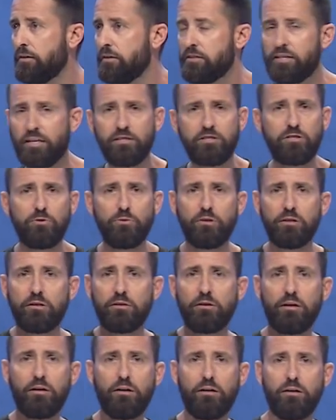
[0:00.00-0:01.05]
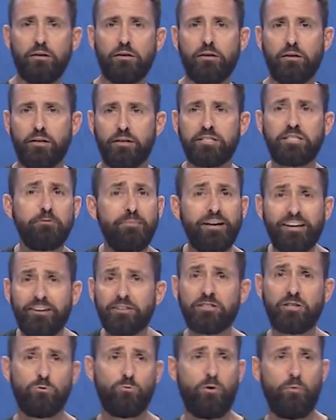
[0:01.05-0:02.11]
He says to a, a
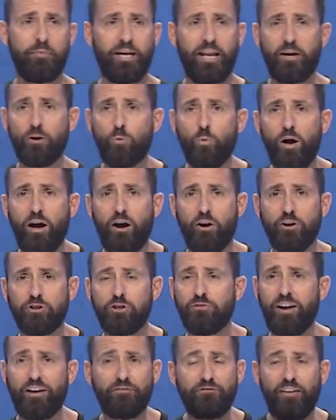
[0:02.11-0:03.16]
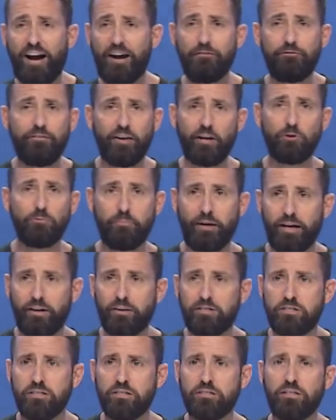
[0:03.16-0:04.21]
Samaritan woman at a well, You've got five failed
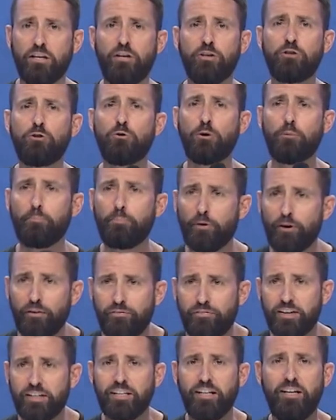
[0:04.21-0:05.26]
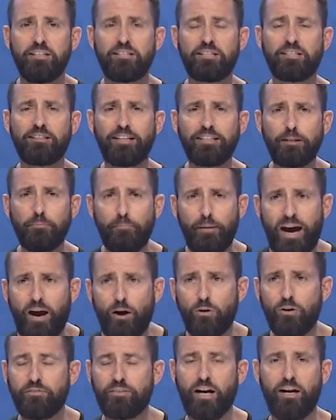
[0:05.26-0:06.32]
marriages, you are perfect. Just let the
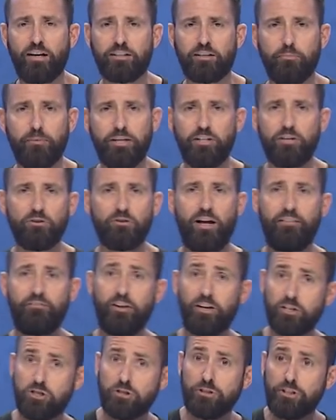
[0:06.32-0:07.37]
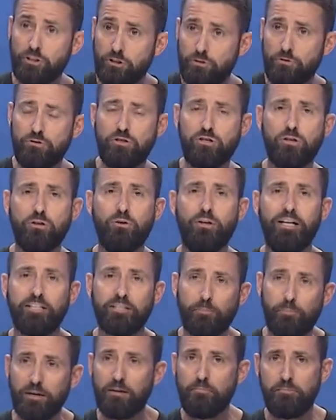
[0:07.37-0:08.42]
power of God come into your life. I'll actually use you
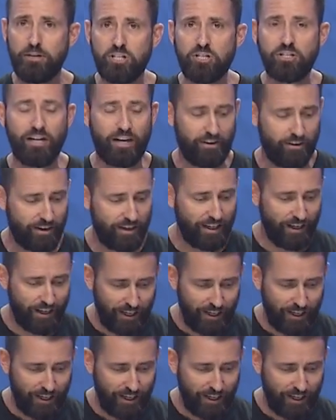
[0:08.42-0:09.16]
to be a missionary